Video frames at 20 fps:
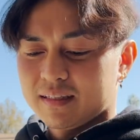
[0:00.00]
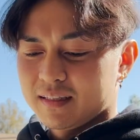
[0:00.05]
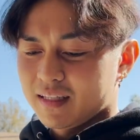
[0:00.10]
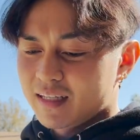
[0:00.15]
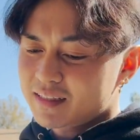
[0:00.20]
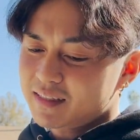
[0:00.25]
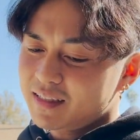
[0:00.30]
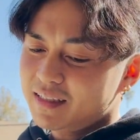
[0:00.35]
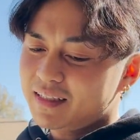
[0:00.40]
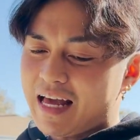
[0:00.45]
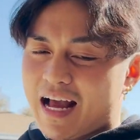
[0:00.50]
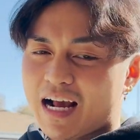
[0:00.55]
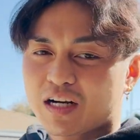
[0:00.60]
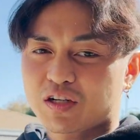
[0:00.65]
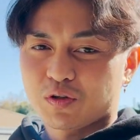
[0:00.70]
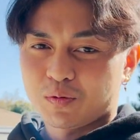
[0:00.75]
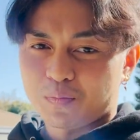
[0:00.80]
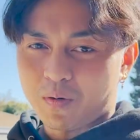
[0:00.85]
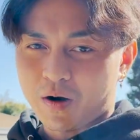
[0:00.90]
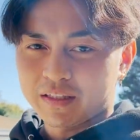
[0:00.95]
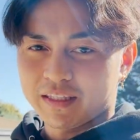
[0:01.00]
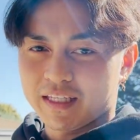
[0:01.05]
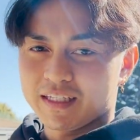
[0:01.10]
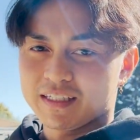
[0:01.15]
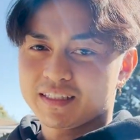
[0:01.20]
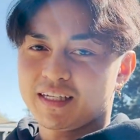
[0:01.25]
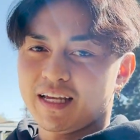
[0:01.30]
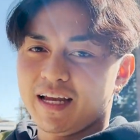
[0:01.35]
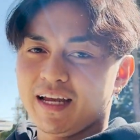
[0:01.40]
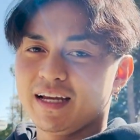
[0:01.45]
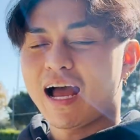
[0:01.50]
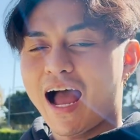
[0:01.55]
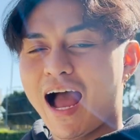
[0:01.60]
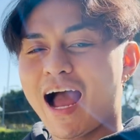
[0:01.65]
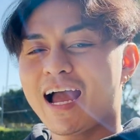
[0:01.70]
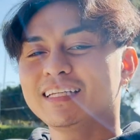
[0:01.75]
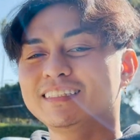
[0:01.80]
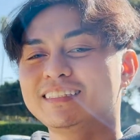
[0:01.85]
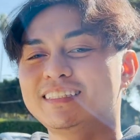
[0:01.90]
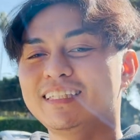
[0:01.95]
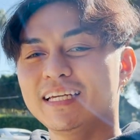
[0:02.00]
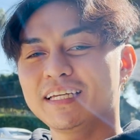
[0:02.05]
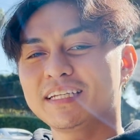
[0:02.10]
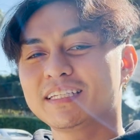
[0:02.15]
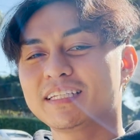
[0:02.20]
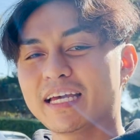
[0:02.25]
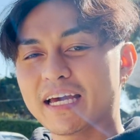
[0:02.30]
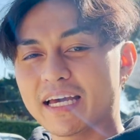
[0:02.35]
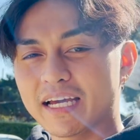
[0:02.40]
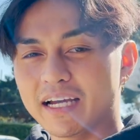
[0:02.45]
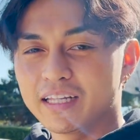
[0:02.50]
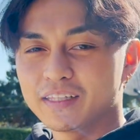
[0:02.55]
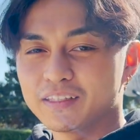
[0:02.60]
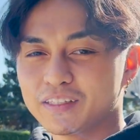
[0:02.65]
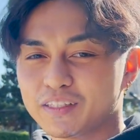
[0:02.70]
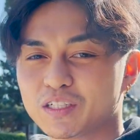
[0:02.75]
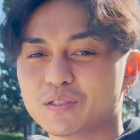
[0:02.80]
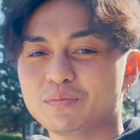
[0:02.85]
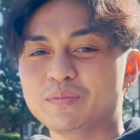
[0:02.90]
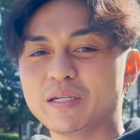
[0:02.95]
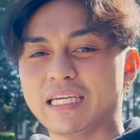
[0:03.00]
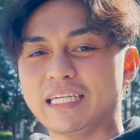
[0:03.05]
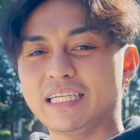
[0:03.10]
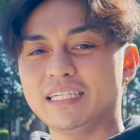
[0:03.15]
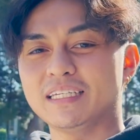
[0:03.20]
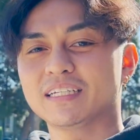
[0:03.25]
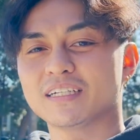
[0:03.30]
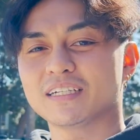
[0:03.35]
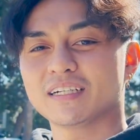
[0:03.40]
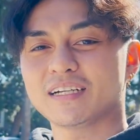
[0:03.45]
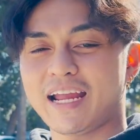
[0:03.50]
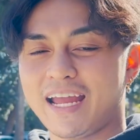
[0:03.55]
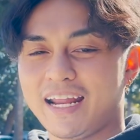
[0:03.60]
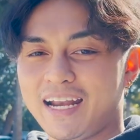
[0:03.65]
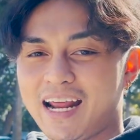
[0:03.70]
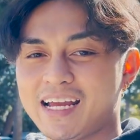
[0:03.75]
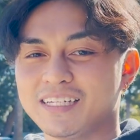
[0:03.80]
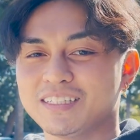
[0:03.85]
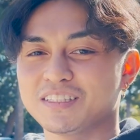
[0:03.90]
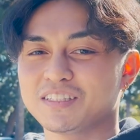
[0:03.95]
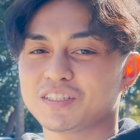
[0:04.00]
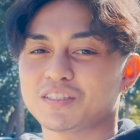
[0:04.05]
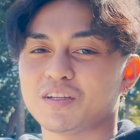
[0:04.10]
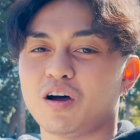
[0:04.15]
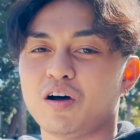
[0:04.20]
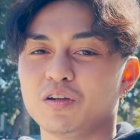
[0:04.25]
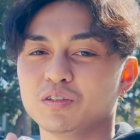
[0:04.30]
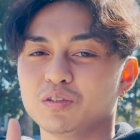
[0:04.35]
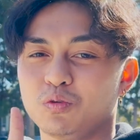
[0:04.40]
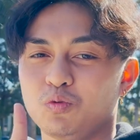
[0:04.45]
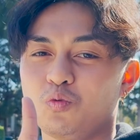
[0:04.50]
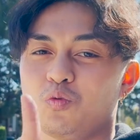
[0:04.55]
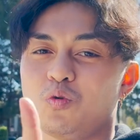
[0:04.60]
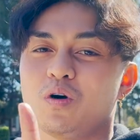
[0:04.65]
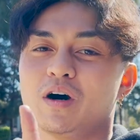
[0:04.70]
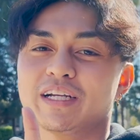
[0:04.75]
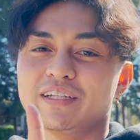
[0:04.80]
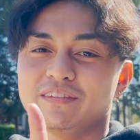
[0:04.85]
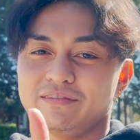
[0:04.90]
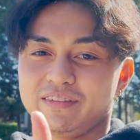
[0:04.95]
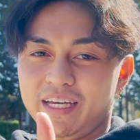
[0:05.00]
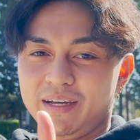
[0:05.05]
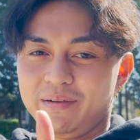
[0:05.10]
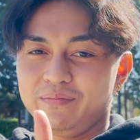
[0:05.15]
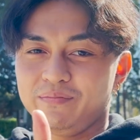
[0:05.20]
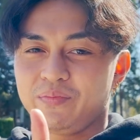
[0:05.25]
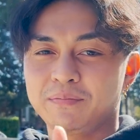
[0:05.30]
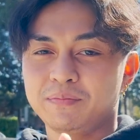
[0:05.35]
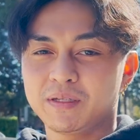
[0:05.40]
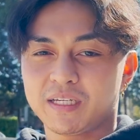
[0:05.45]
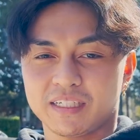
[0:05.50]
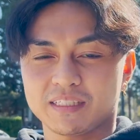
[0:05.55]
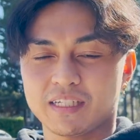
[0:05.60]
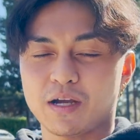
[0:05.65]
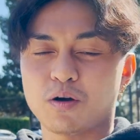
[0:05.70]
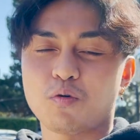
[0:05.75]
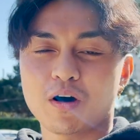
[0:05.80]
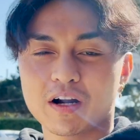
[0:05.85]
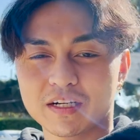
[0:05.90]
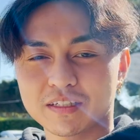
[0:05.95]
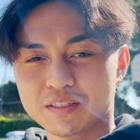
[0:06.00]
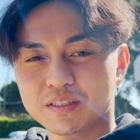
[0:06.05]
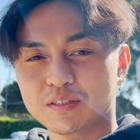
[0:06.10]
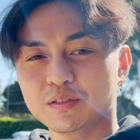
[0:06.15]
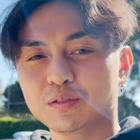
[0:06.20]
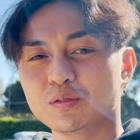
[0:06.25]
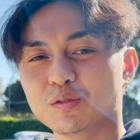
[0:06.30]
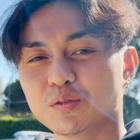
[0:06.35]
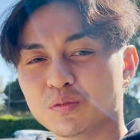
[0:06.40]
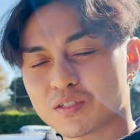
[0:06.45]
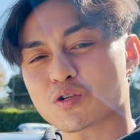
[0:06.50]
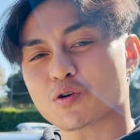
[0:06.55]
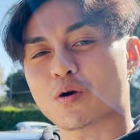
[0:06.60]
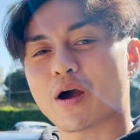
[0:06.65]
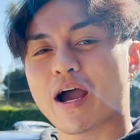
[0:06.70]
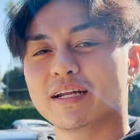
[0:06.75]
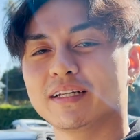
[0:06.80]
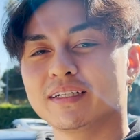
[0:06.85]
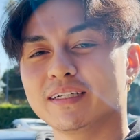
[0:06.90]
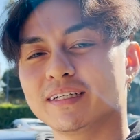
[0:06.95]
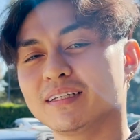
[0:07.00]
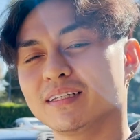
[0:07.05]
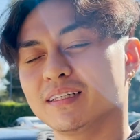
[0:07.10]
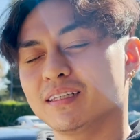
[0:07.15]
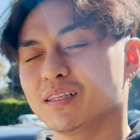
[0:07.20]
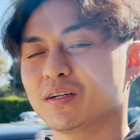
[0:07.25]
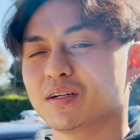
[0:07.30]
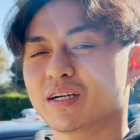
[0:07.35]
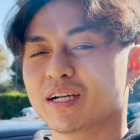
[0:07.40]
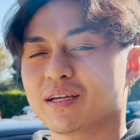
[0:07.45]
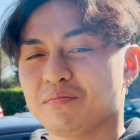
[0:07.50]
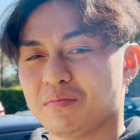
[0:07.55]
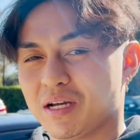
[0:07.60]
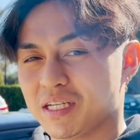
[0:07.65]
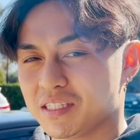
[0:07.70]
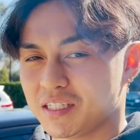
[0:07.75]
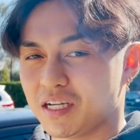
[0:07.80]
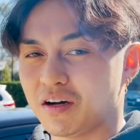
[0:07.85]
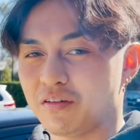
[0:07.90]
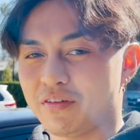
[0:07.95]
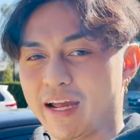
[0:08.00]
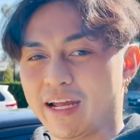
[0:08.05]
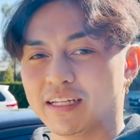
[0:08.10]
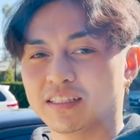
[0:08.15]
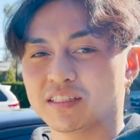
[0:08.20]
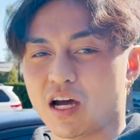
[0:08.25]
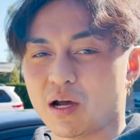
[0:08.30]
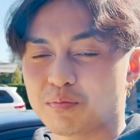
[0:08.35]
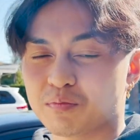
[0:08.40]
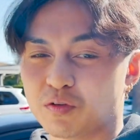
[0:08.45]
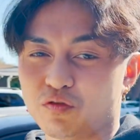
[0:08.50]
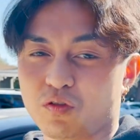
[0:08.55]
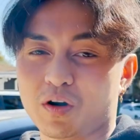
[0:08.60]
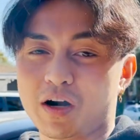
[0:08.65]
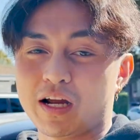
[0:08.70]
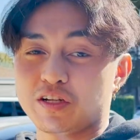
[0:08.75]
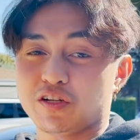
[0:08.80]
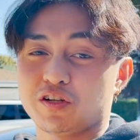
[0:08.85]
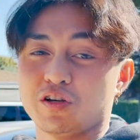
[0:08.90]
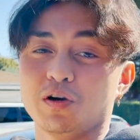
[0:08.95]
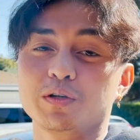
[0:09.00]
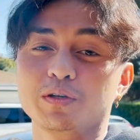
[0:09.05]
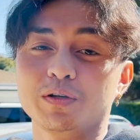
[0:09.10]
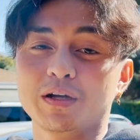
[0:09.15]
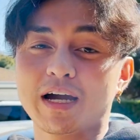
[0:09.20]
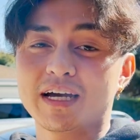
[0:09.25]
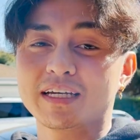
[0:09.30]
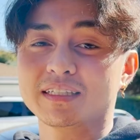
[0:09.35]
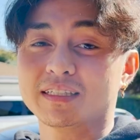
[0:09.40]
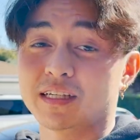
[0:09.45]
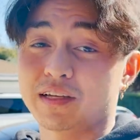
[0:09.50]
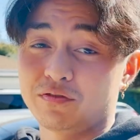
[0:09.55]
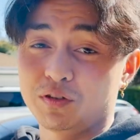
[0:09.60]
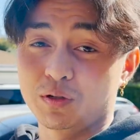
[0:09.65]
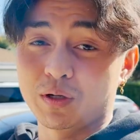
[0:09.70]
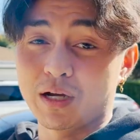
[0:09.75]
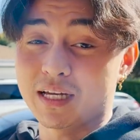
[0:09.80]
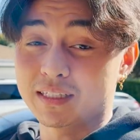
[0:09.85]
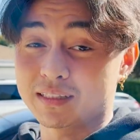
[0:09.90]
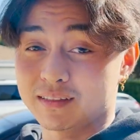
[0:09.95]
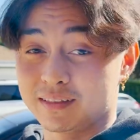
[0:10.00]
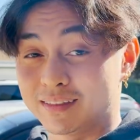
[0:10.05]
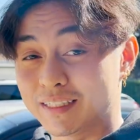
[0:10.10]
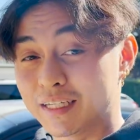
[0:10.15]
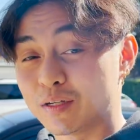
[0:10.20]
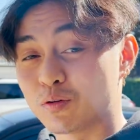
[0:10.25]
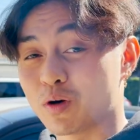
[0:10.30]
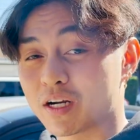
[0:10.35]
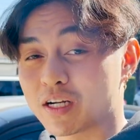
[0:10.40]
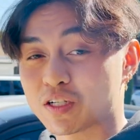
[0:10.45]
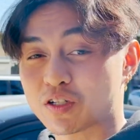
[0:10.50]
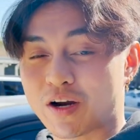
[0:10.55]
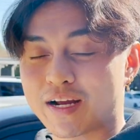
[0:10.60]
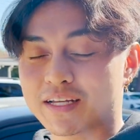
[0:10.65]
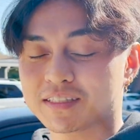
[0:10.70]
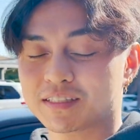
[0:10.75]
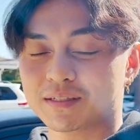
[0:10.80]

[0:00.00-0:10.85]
Let's see the actual part they sent. I did get a little bit eager and I installed one of them because I wanted to try to learn it myself hands-on before I show you guys if you guys did want to try it